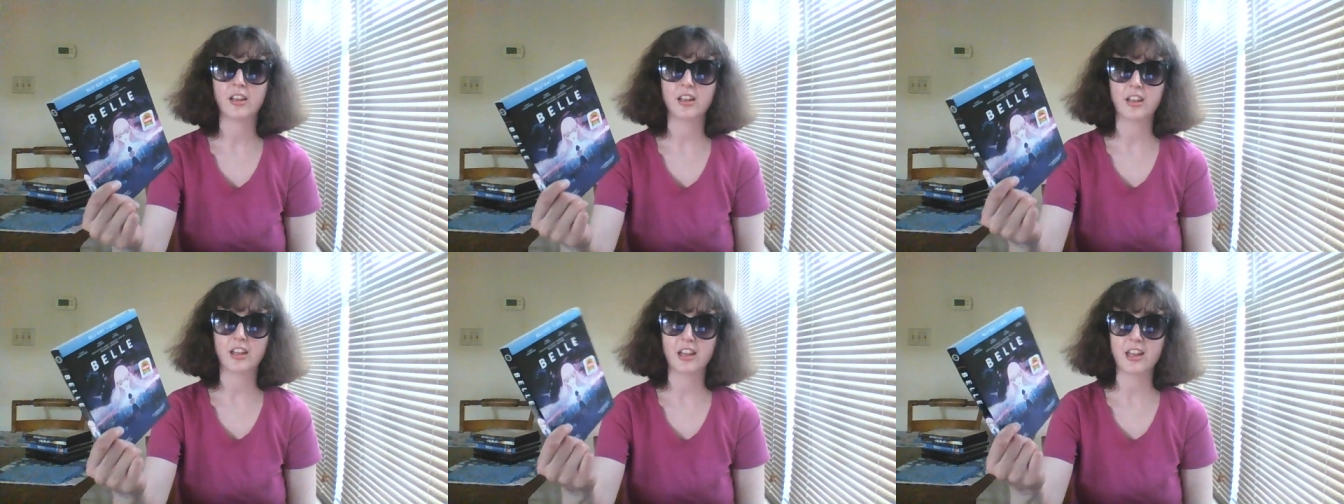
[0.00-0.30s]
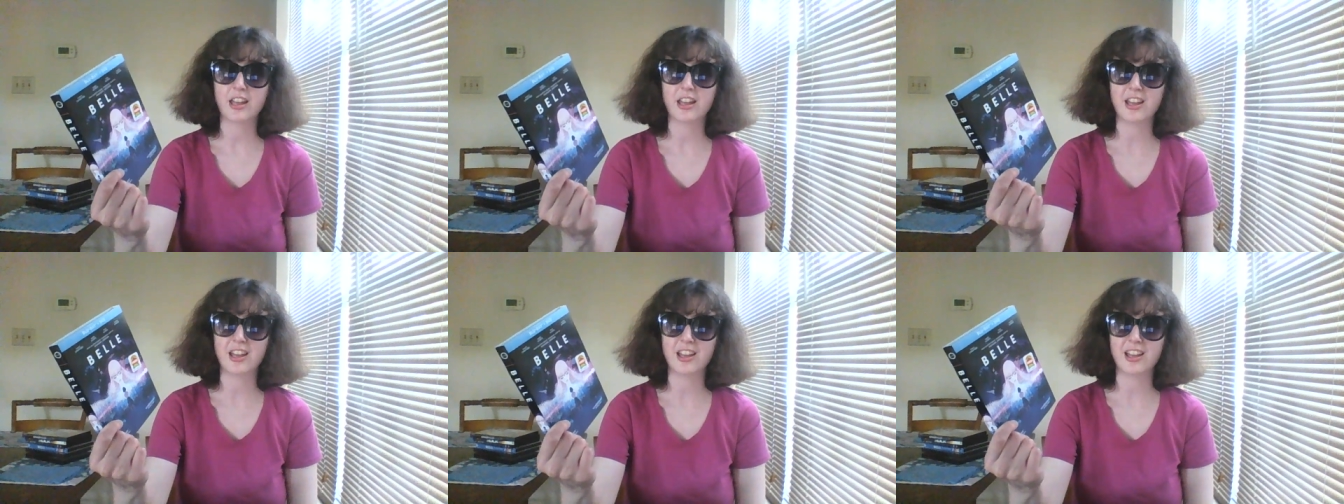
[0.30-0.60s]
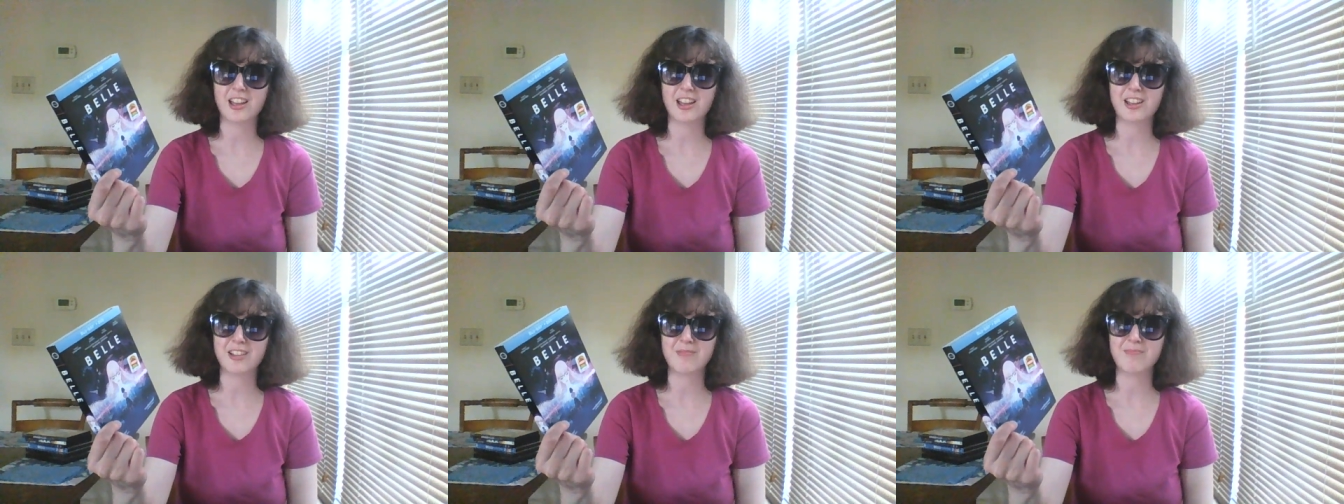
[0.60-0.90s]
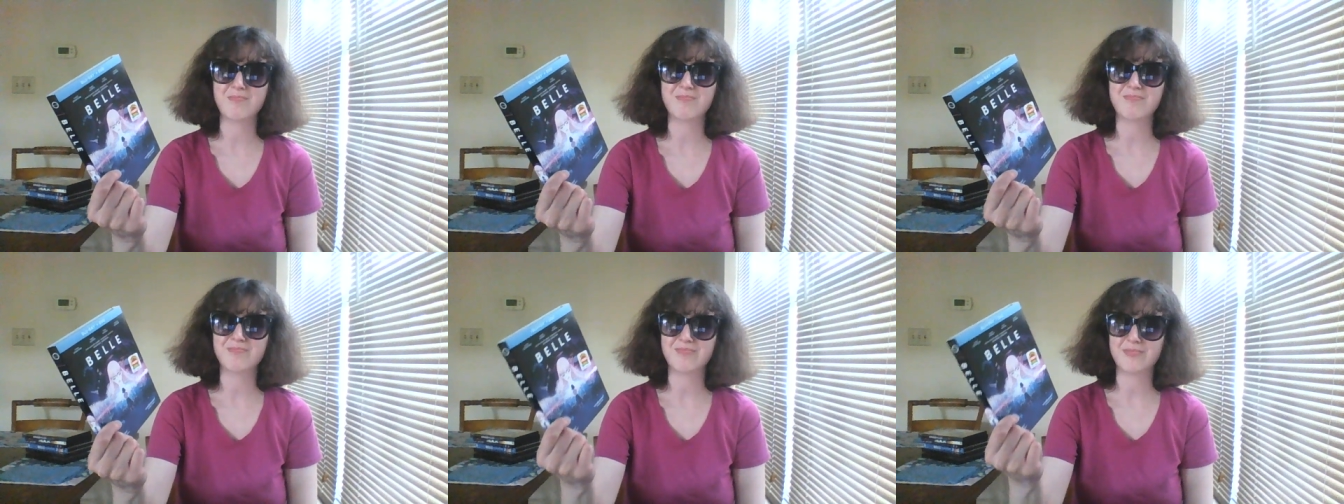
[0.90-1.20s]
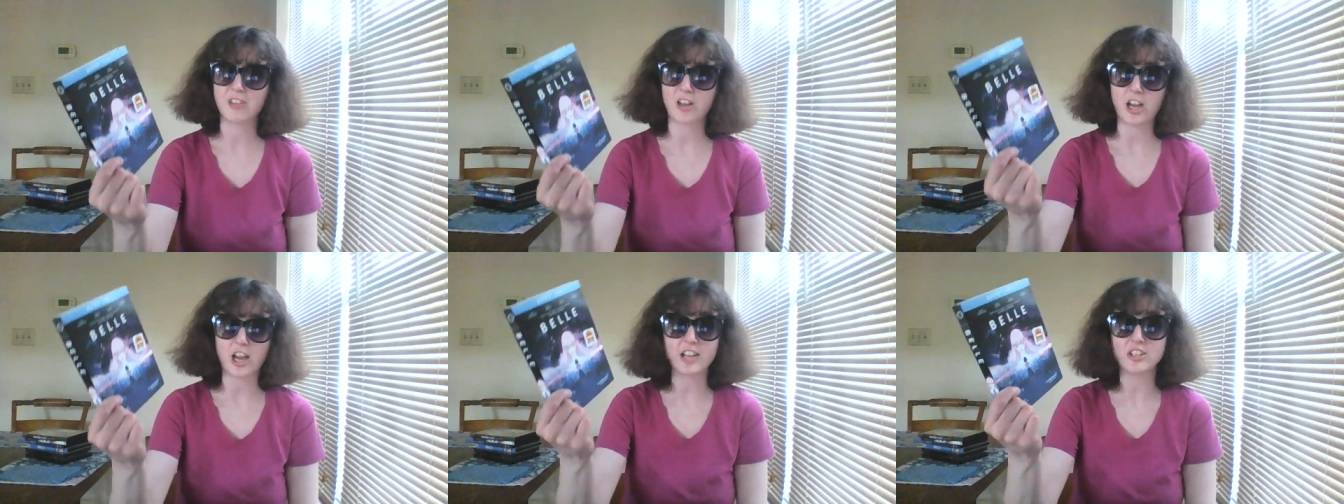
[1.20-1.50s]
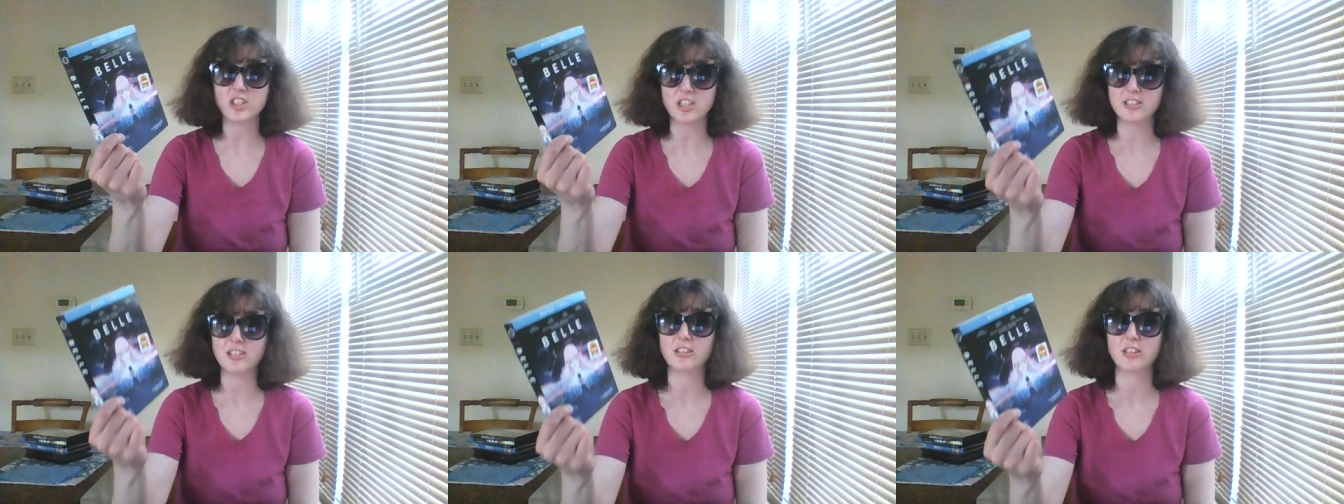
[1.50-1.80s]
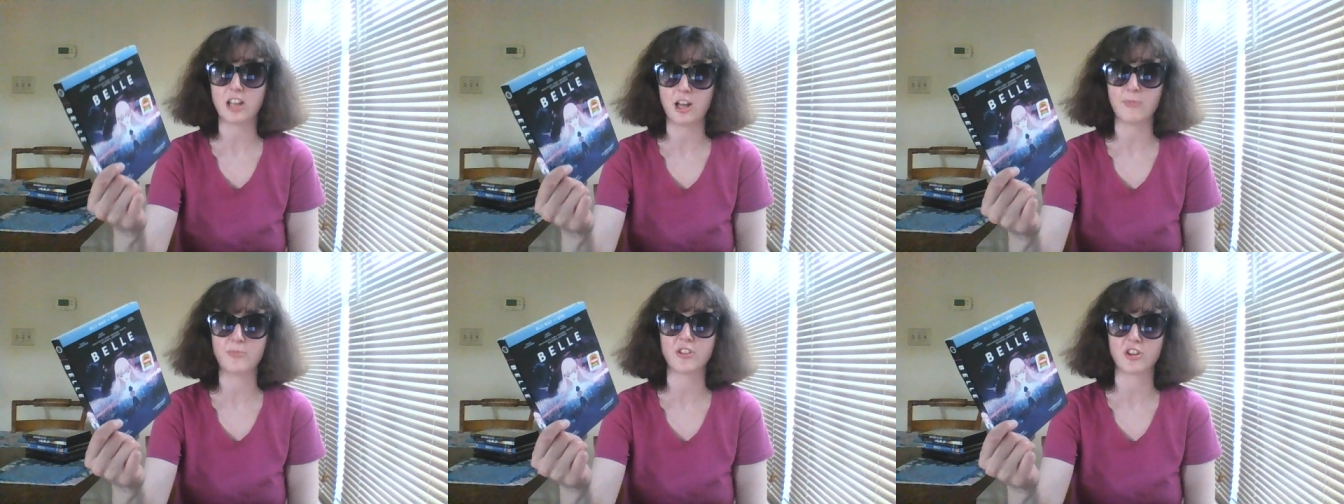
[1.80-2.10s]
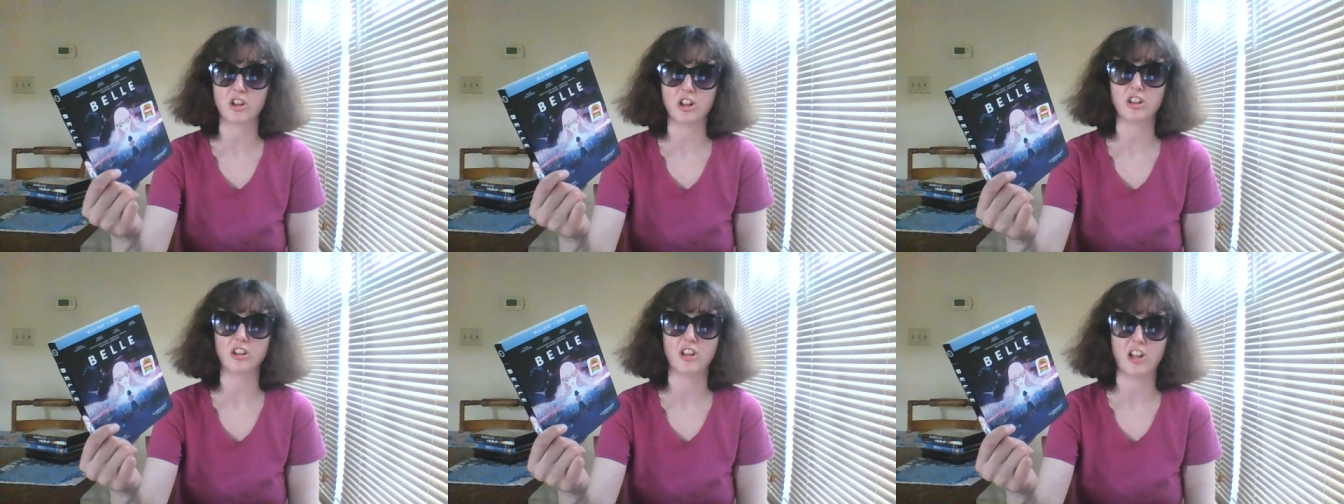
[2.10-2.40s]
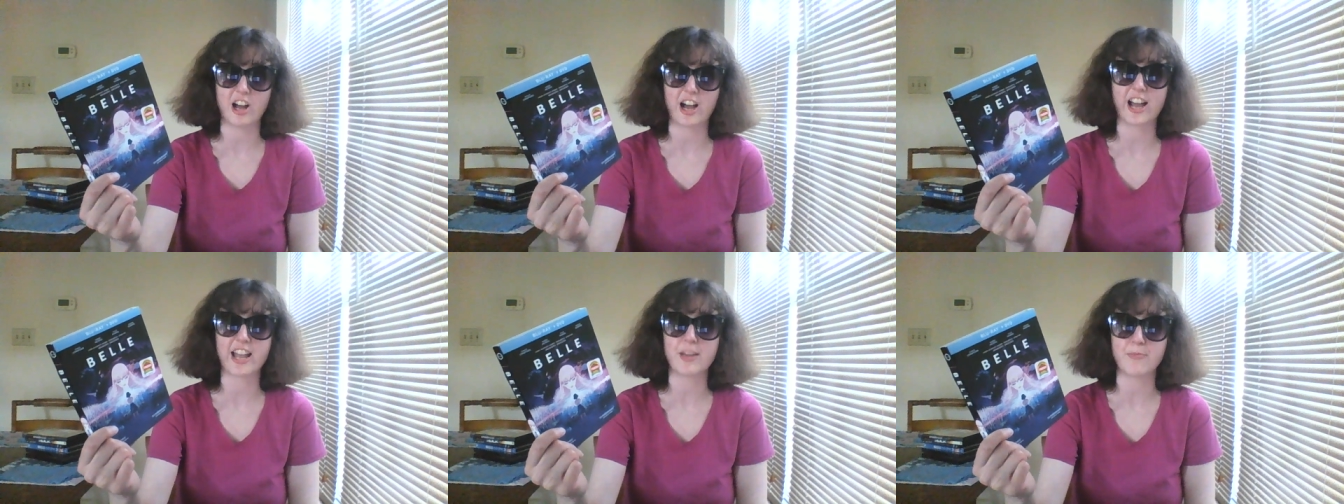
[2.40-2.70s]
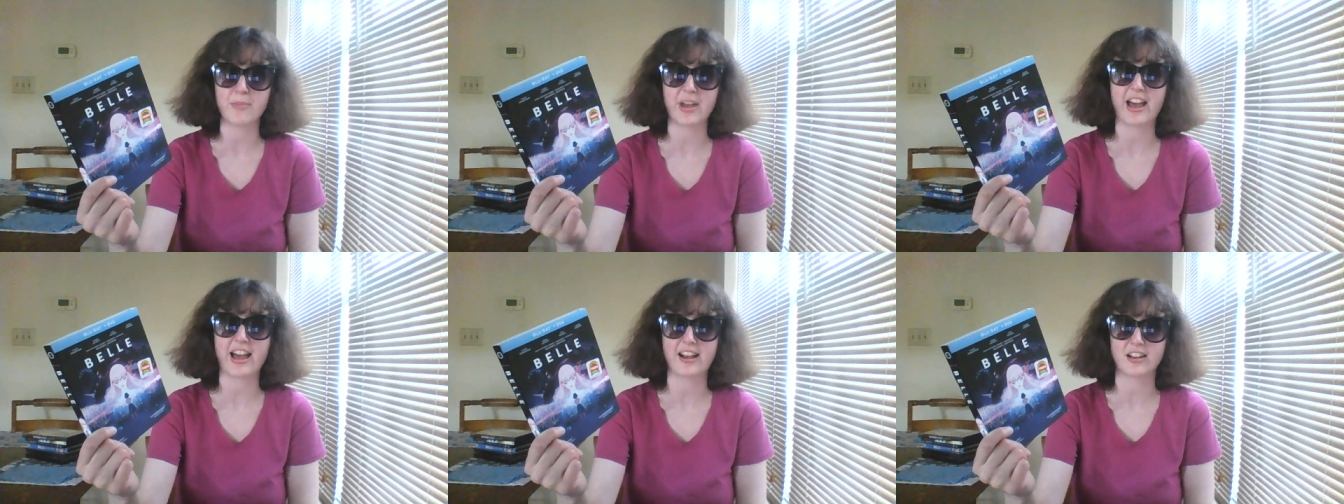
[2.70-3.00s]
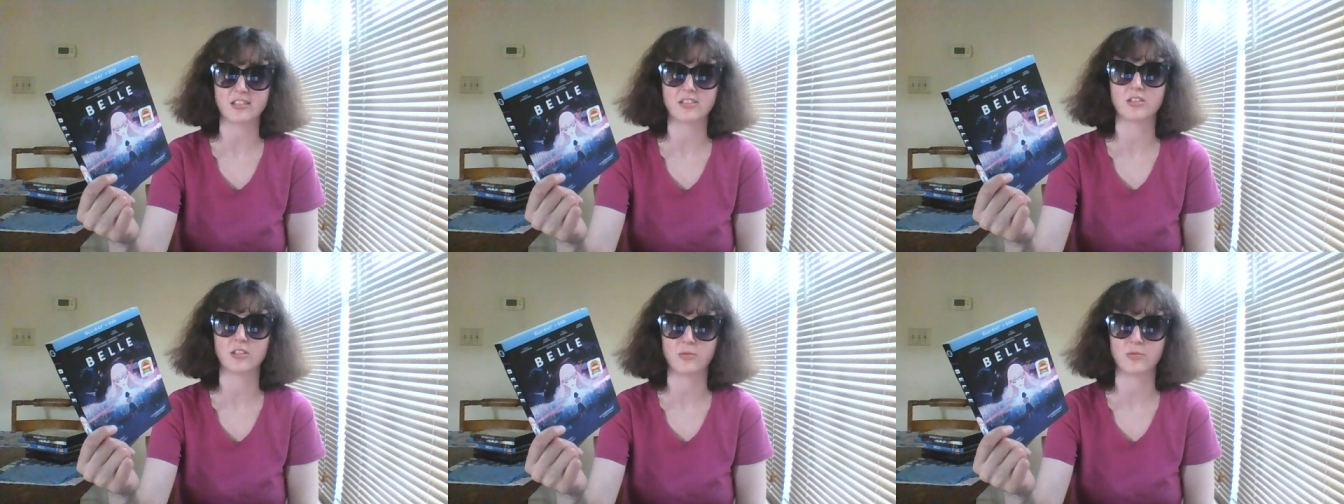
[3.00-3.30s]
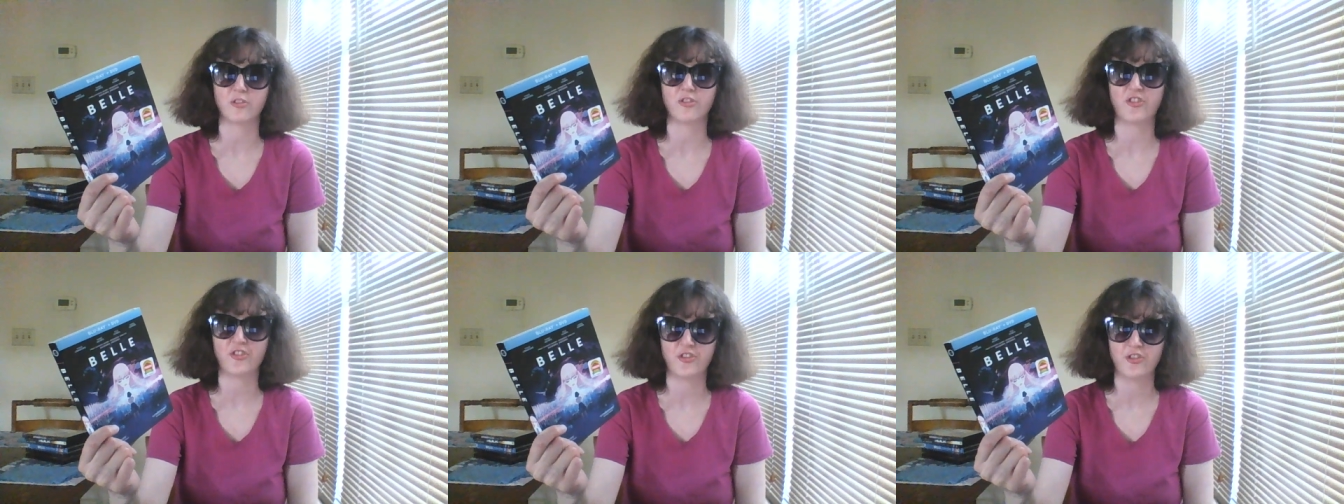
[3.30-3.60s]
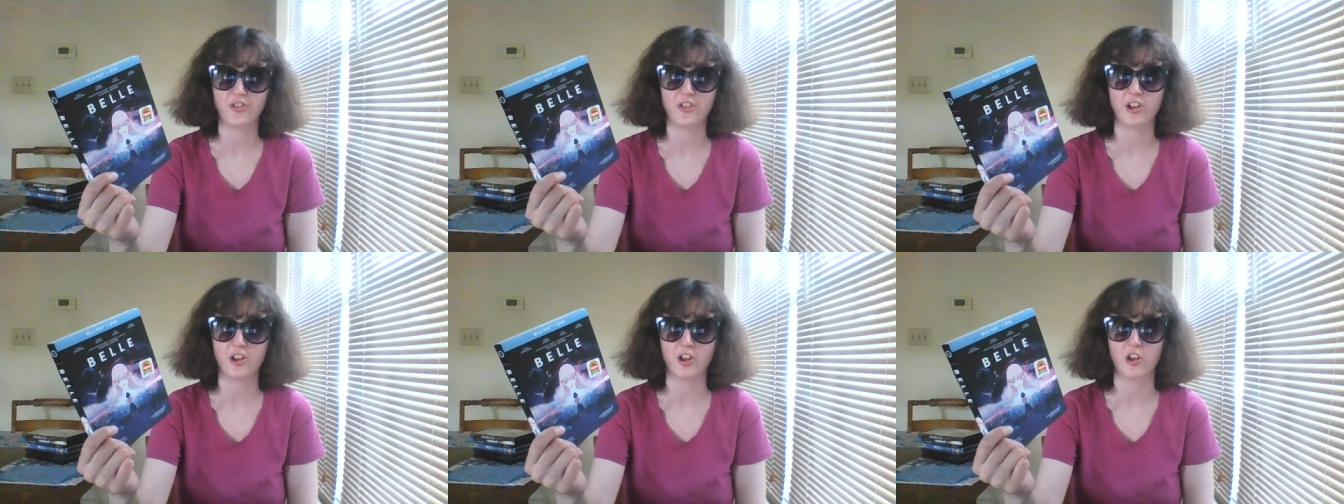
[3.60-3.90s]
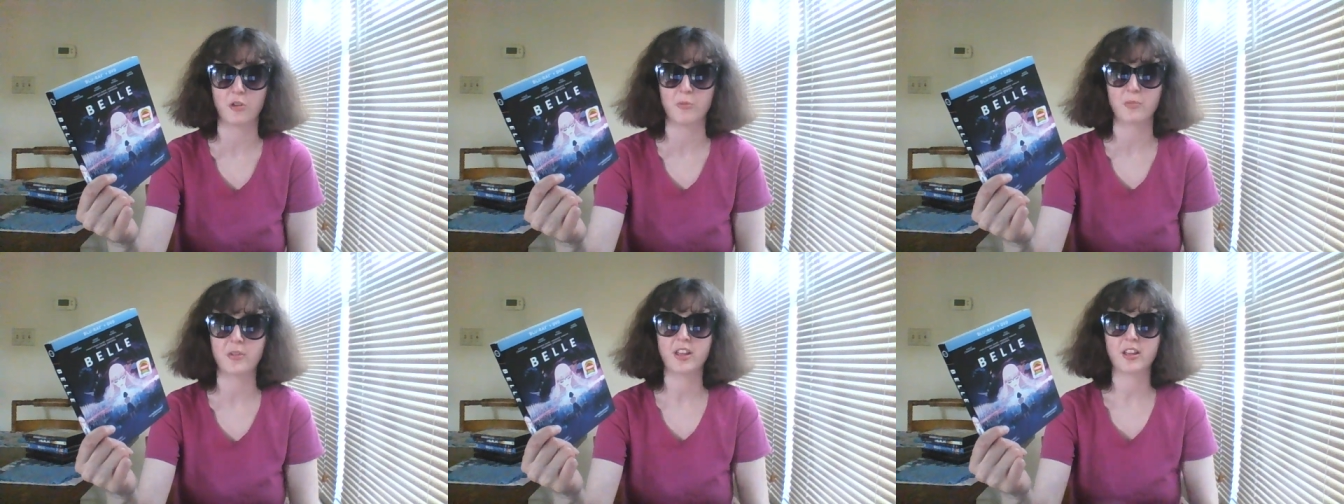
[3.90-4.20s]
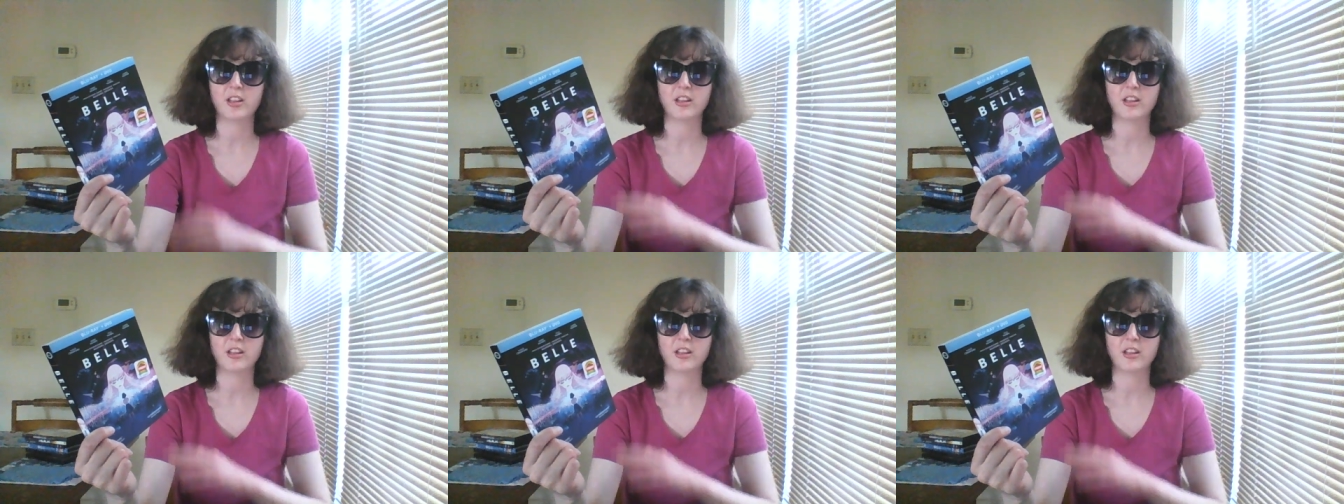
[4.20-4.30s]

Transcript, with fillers: And I just love the climax of the film.